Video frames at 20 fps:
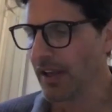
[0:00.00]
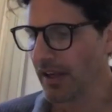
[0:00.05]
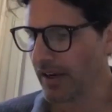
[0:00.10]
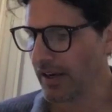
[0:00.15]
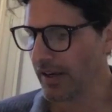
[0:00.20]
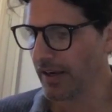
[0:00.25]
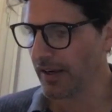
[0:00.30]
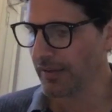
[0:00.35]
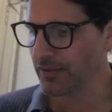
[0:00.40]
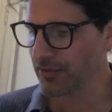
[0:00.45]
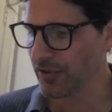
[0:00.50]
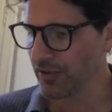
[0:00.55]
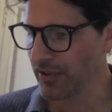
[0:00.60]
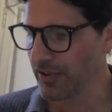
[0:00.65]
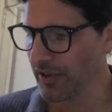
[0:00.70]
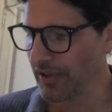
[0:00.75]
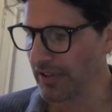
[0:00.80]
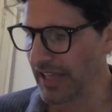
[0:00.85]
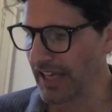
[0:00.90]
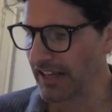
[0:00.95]
Uh, so there
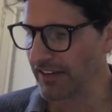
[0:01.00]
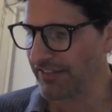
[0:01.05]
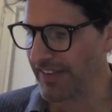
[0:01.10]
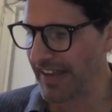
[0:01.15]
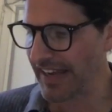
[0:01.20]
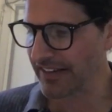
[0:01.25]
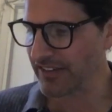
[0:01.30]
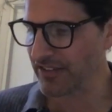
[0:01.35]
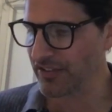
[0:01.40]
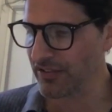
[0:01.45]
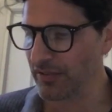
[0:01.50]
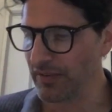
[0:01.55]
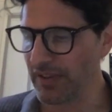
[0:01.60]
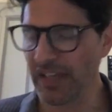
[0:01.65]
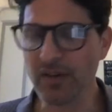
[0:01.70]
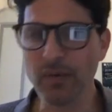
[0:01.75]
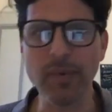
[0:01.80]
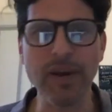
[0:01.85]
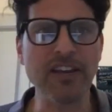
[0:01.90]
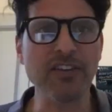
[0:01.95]
are a lot of factors and a
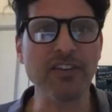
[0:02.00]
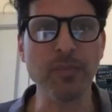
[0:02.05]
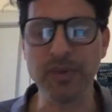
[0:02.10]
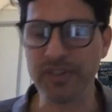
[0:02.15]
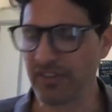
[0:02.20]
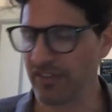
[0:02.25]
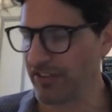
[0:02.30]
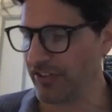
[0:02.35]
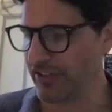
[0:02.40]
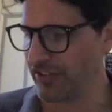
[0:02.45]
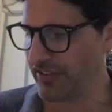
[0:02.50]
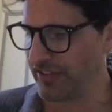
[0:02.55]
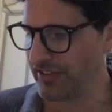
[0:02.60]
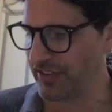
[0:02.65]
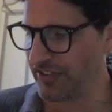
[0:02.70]
lot of ways in which this